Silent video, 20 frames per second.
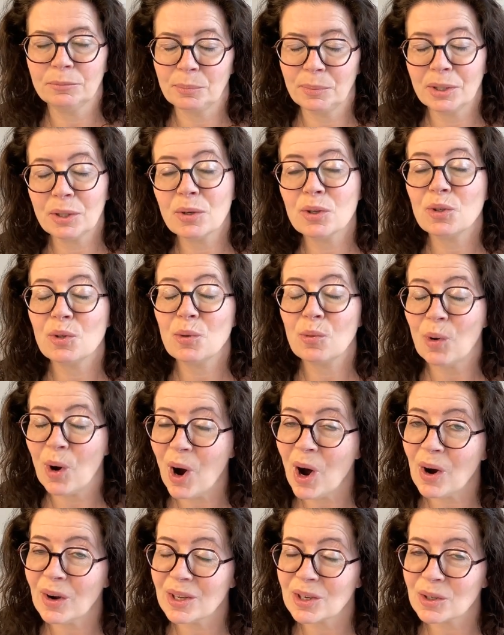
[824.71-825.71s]
because you
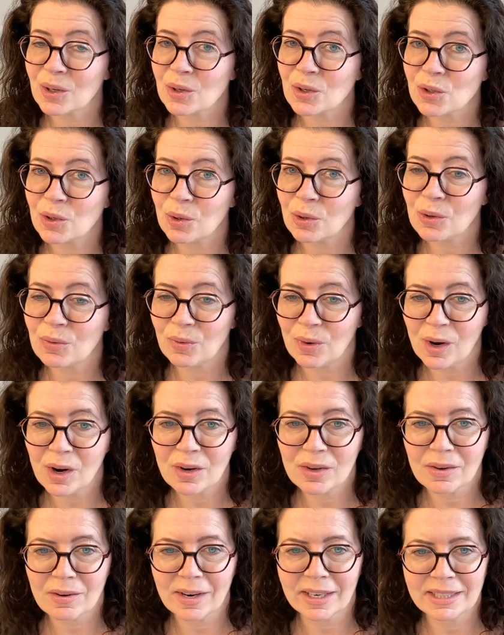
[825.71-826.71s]
are in control
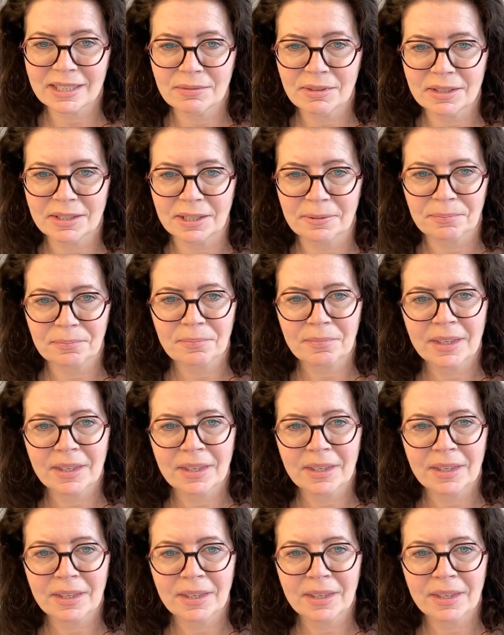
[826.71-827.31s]
of your activity.